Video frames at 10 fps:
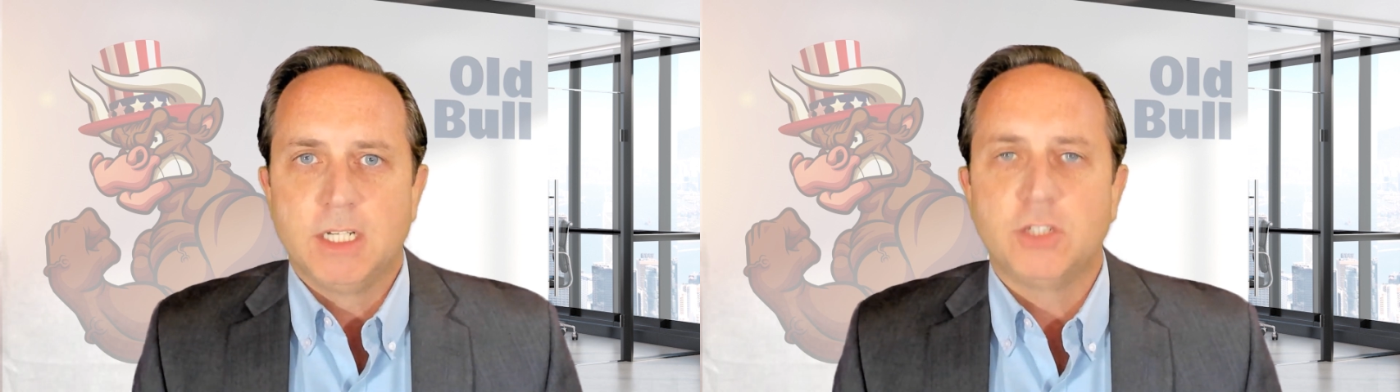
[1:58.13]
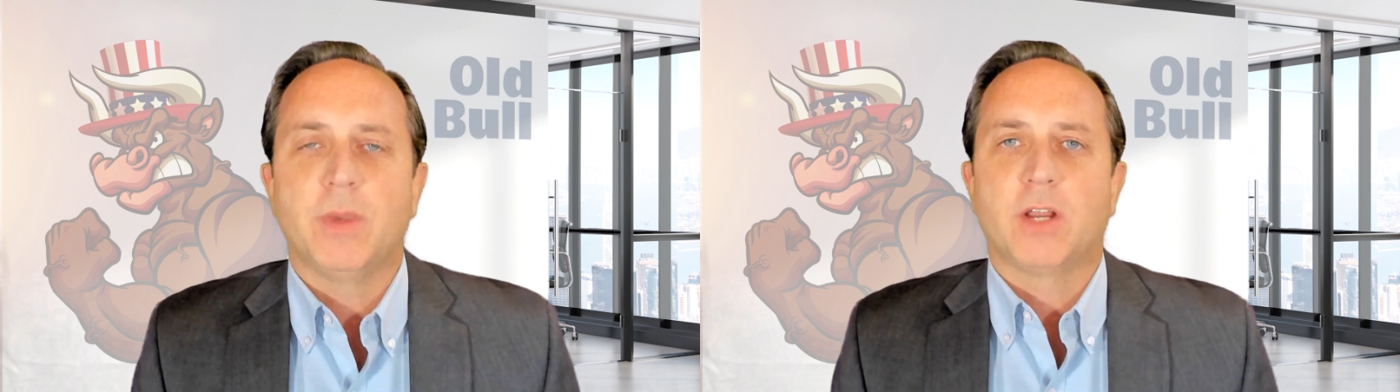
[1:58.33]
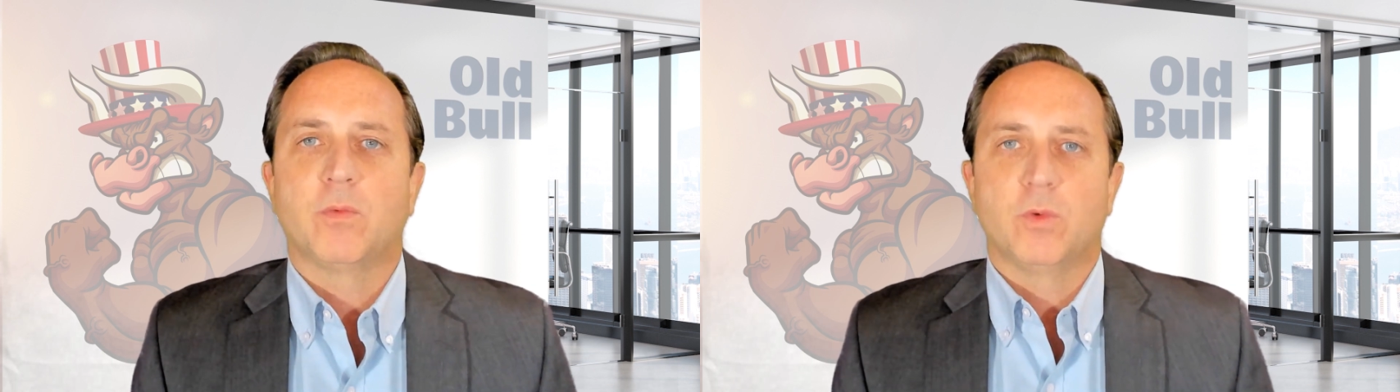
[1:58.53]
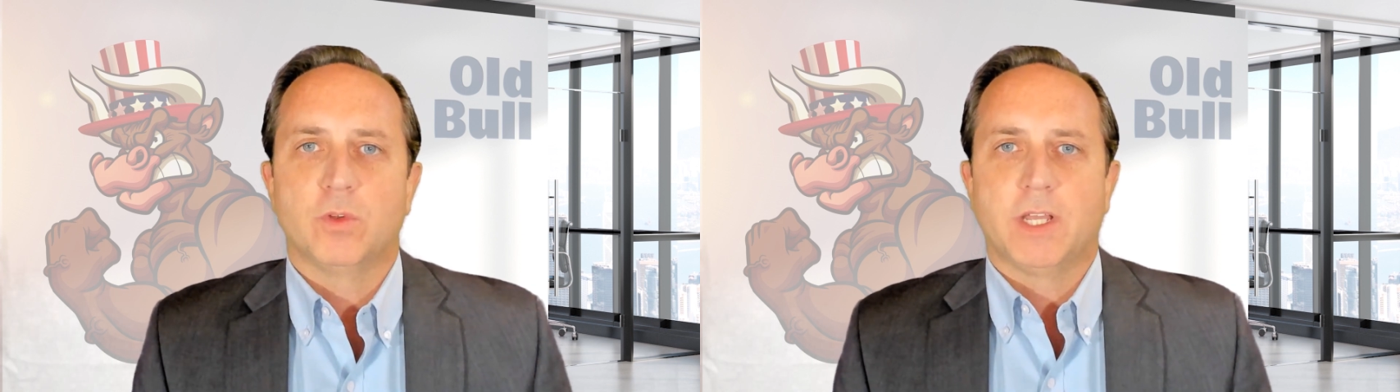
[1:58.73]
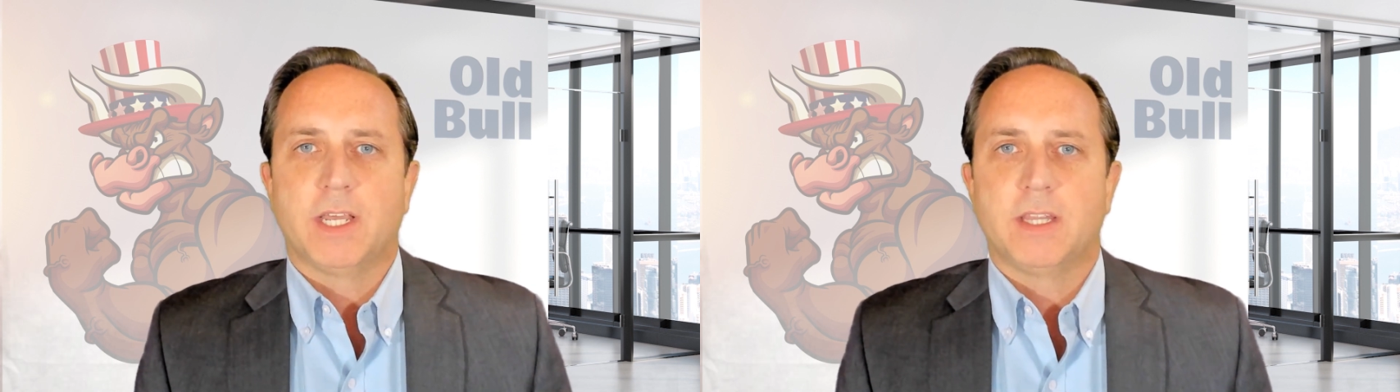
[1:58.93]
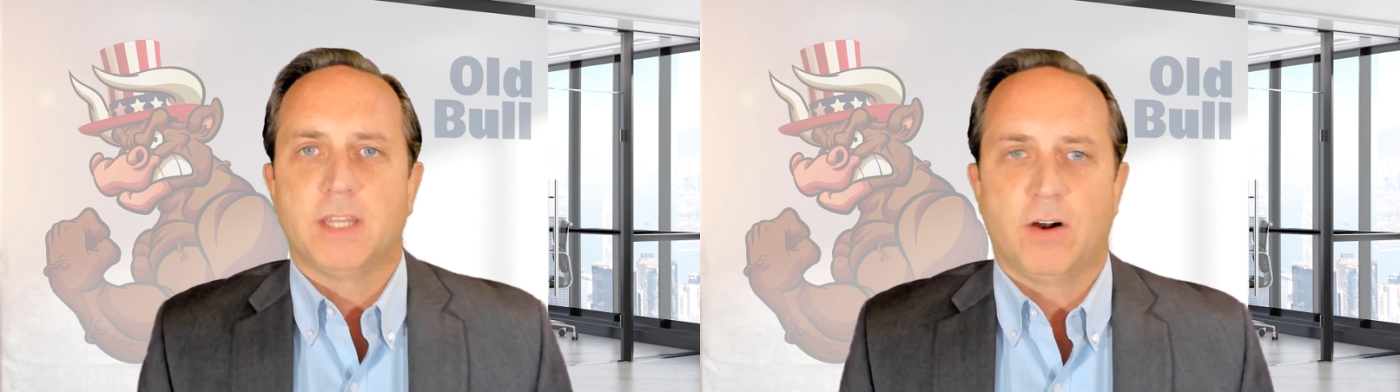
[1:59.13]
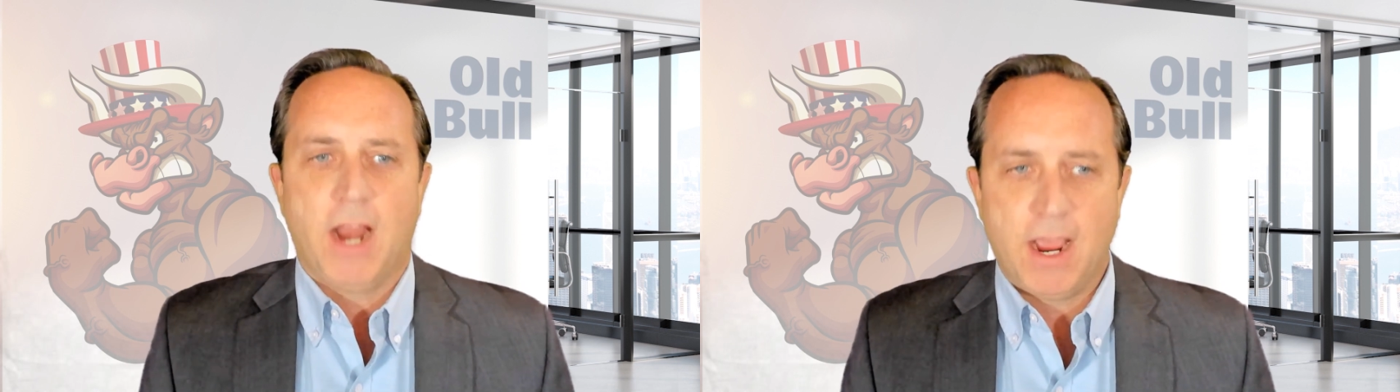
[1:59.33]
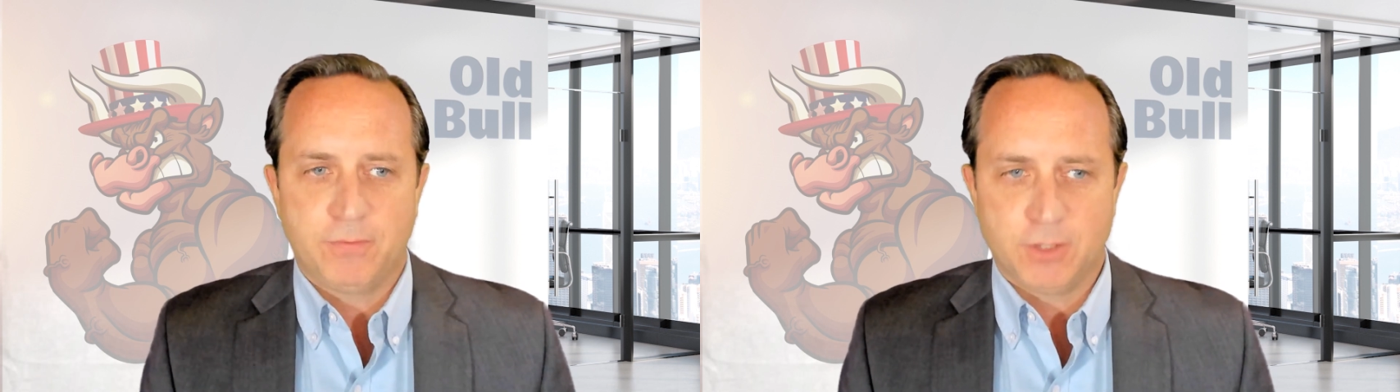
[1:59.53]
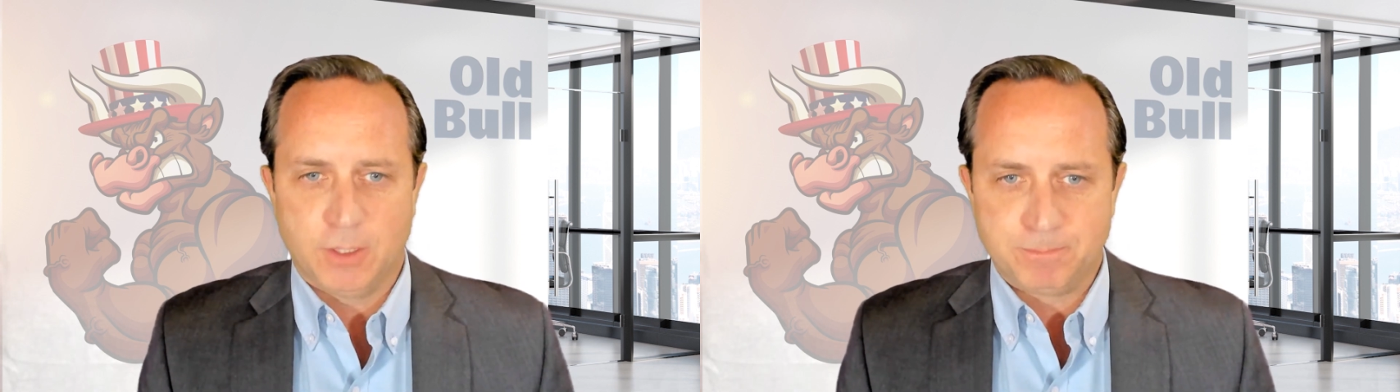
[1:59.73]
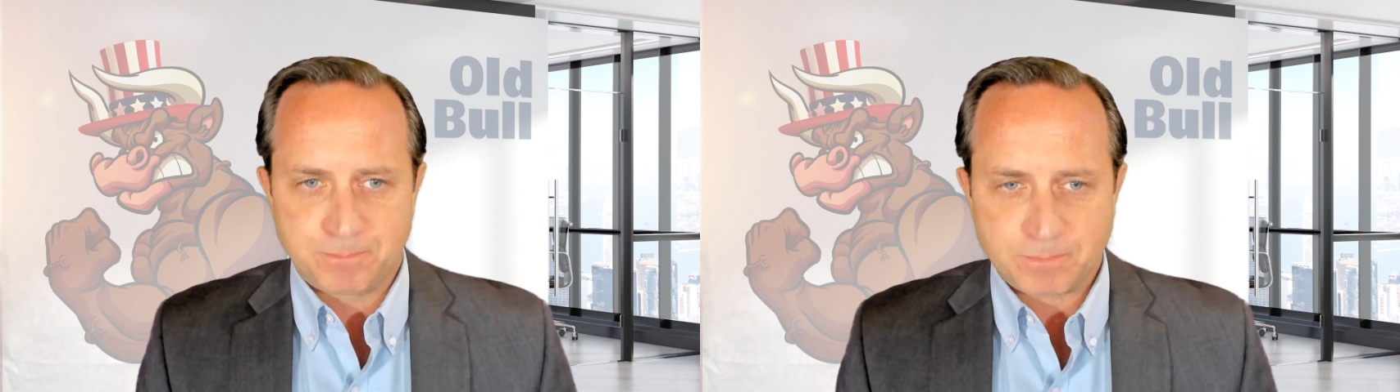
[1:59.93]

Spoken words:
to make a ruling thereafter.